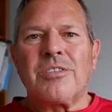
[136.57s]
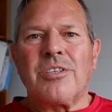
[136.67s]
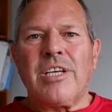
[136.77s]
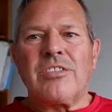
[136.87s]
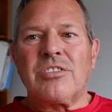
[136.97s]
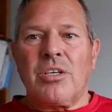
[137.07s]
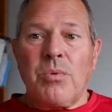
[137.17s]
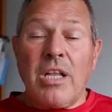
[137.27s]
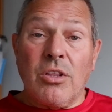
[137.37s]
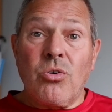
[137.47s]
they then said,
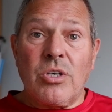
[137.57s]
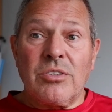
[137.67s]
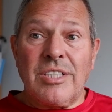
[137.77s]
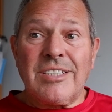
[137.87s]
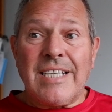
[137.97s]
well, look at this